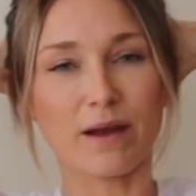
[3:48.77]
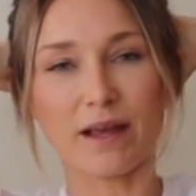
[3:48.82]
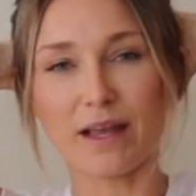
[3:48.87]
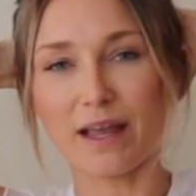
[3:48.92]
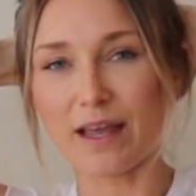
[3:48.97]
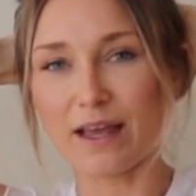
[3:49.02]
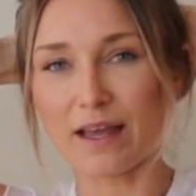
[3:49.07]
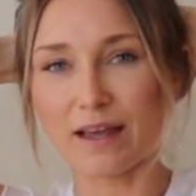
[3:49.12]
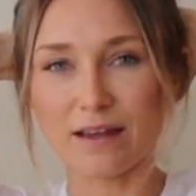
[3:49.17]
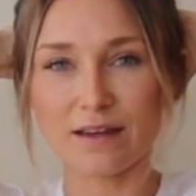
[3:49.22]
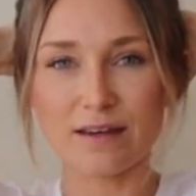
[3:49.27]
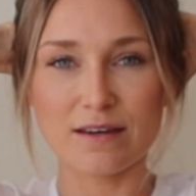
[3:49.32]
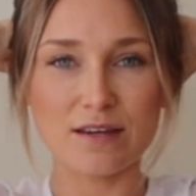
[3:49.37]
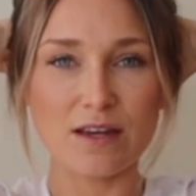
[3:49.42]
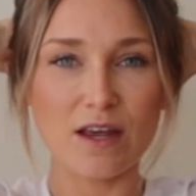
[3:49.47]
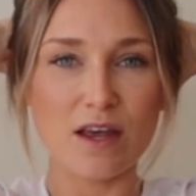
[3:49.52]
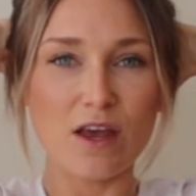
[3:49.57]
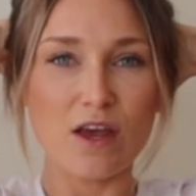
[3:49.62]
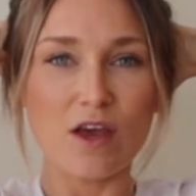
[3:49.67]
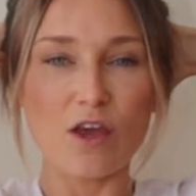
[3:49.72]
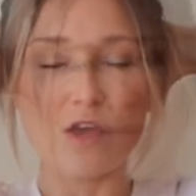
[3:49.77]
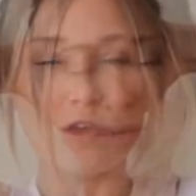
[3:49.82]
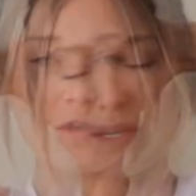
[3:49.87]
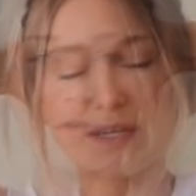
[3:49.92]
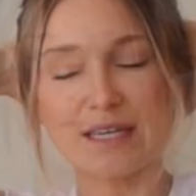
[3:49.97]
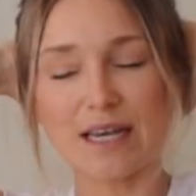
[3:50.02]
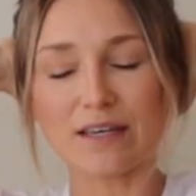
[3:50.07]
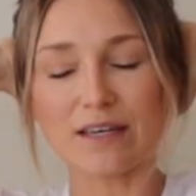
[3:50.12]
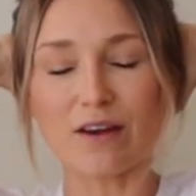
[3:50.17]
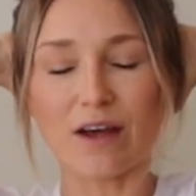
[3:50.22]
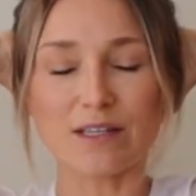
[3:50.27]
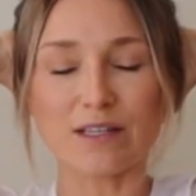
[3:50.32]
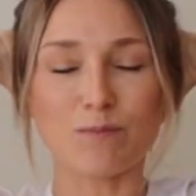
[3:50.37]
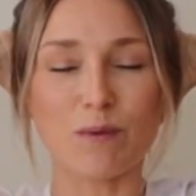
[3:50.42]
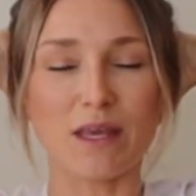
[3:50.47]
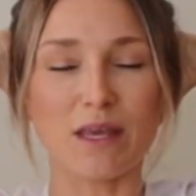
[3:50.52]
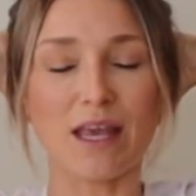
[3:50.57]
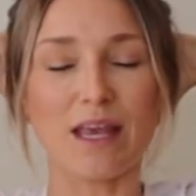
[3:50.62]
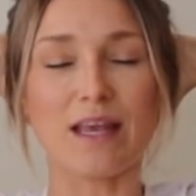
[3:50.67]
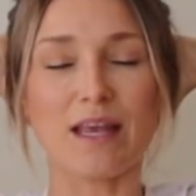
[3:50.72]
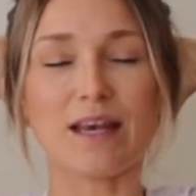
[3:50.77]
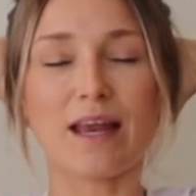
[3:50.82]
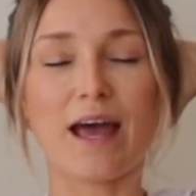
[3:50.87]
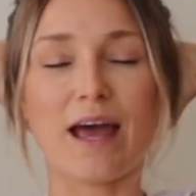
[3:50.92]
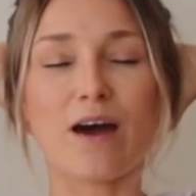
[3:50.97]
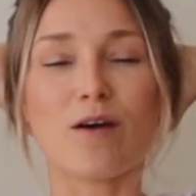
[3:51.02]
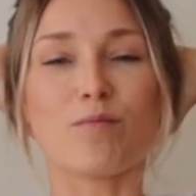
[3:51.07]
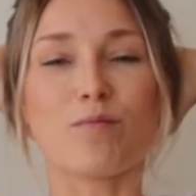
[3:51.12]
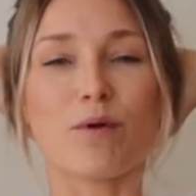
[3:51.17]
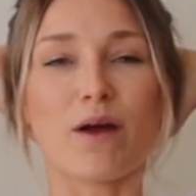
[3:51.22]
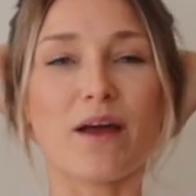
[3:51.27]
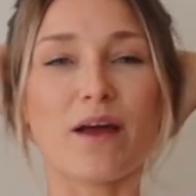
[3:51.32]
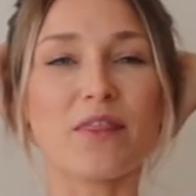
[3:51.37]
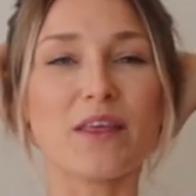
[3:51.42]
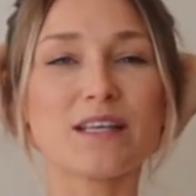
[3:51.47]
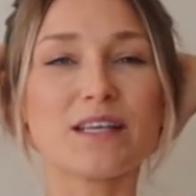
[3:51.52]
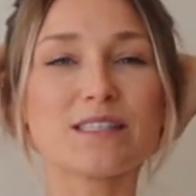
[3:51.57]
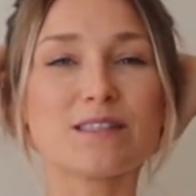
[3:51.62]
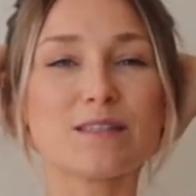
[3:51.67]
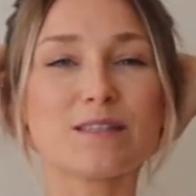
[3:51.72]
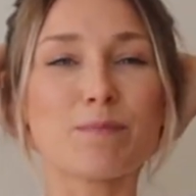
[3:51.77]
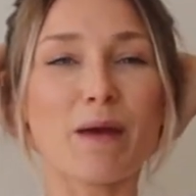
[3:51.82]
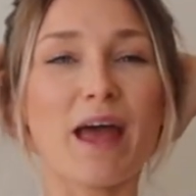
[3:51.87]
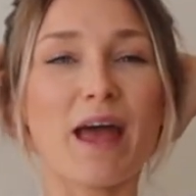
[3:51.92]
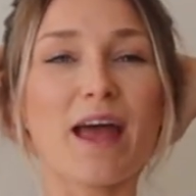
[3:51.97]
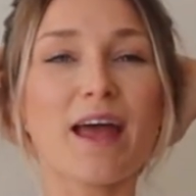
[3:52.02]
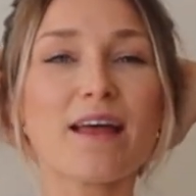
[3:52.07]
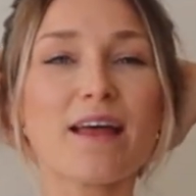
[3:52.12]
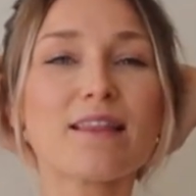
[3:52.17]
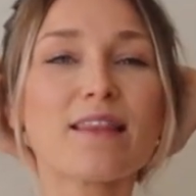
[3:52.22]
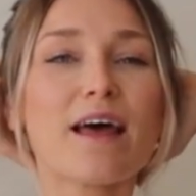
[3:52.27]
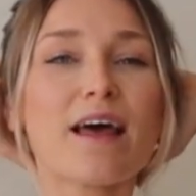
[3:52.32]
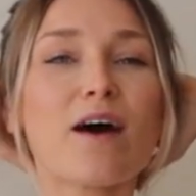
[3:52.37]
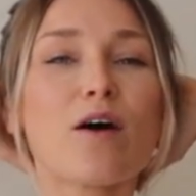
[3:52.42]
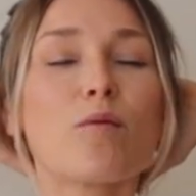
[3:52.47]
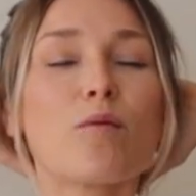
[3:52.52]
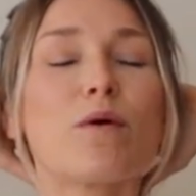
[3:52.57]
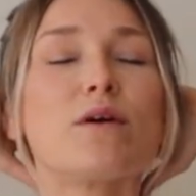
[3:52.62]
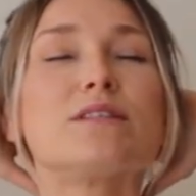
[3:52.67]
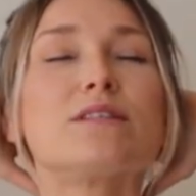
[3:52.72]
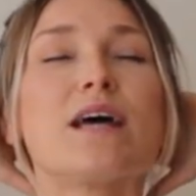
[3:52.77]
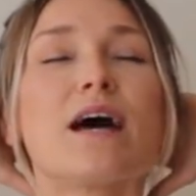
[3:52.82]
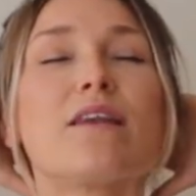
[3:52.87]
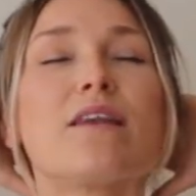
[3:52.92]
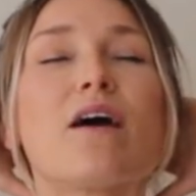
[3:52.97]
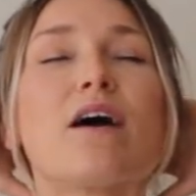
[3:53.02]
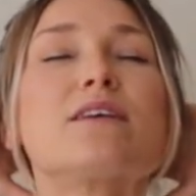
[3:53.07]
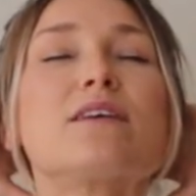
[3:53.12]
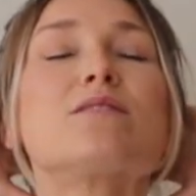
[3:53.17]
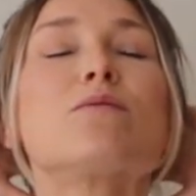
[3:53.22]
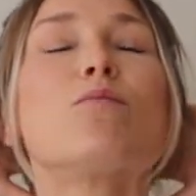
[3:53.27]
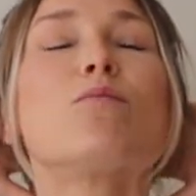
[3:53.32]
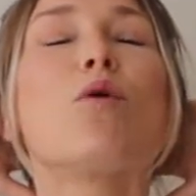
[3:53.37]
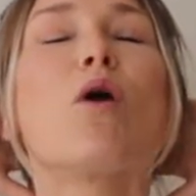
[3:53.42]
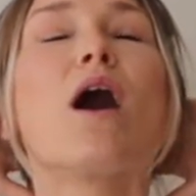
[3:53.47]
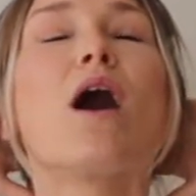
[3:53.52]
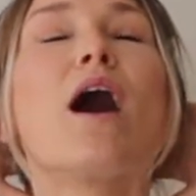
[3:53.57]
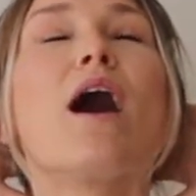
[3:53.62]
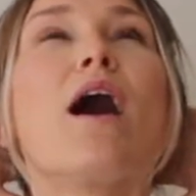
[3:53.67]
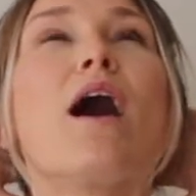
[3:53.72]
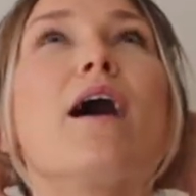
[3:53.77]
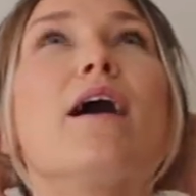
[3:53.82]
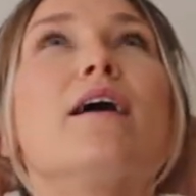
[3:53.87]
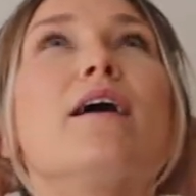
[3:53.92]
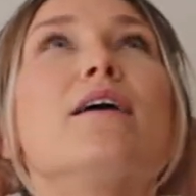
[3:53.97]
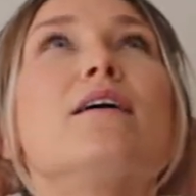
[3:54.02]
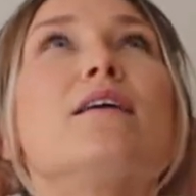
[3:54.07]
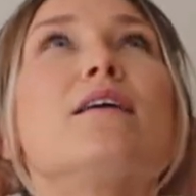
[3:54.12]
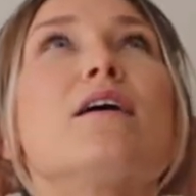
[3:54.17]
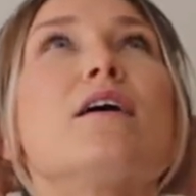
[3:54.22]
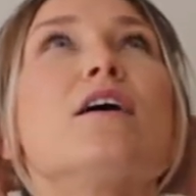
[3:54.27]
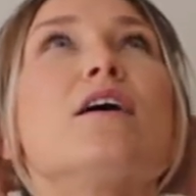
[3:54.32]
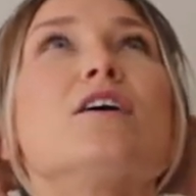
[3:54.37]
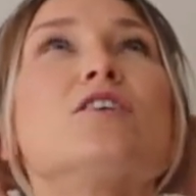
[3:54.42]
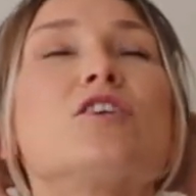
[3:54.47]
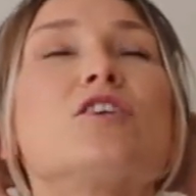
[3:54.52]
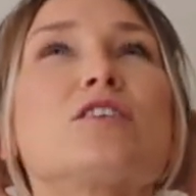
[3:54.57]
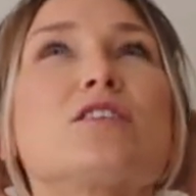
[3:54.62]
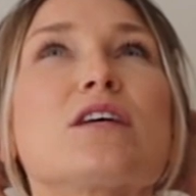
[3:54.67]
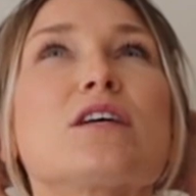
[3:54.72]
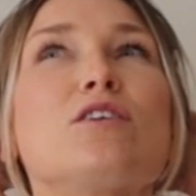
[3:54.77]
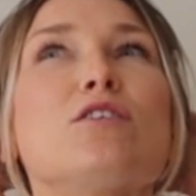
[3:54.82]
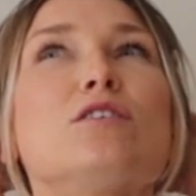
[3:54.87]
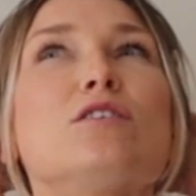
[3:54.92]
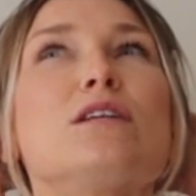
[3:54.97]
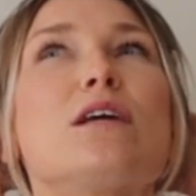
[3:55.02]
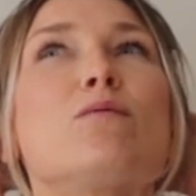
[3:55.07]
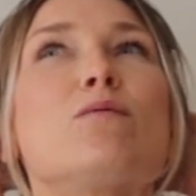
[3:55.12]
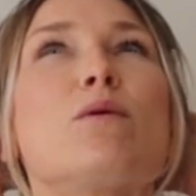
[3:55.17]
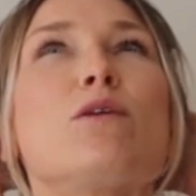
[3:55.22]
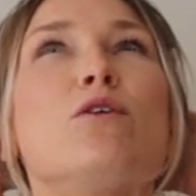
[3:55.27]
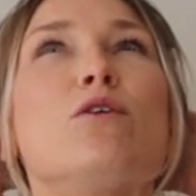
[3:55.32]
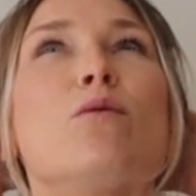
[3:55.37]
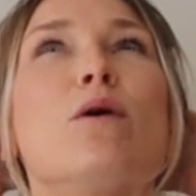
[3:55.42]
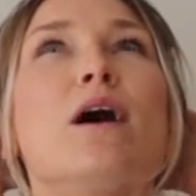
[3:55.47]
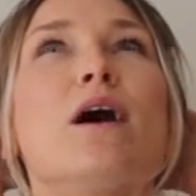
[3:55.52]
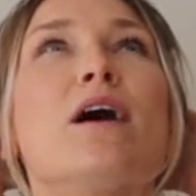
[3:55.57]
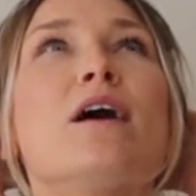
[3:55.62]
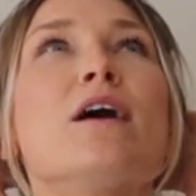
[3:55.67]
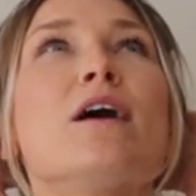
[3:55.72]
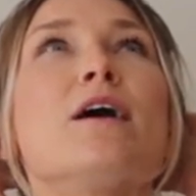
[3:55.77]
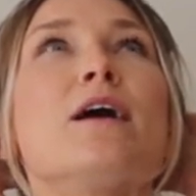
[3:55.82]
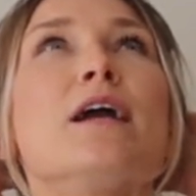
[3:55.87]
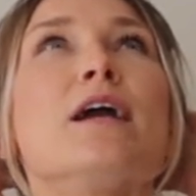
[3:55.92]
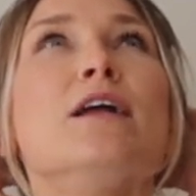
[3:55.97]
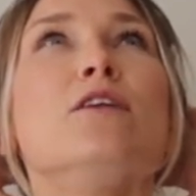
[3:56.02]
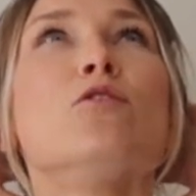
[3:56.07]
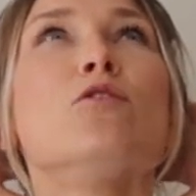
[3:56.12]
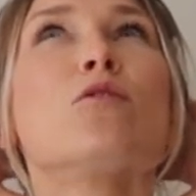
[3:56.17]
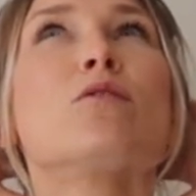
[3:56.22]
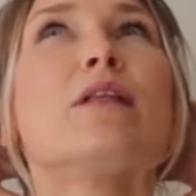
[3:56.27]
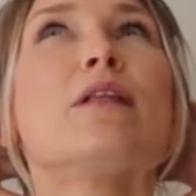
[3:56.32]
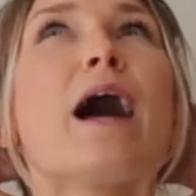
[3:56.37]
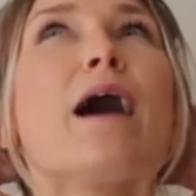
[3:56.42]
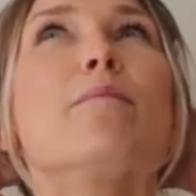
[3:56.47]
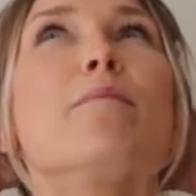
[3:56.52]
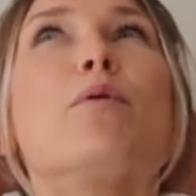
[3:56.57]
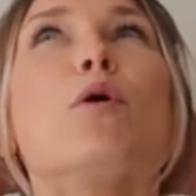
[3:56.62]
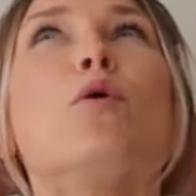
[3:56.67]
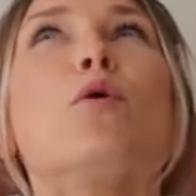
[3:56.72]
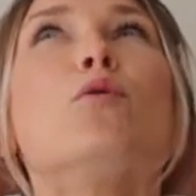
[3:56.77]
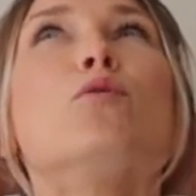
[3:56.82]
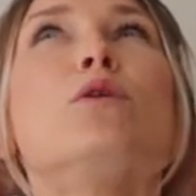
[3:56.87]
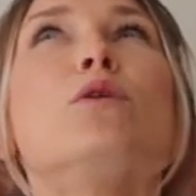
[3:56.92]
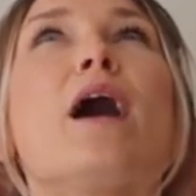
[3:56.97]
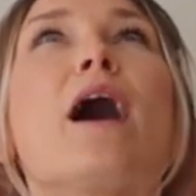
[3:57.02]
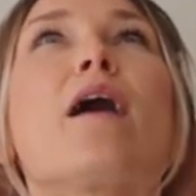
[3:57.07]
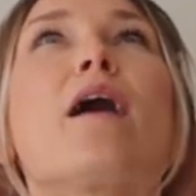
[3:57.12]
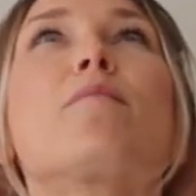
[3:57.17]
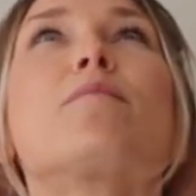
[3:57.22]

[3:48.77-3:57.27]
head. I'm going to take a nice big inhale breath. Expand the elbows out nice and wide, just like you did when you were in your lat pull down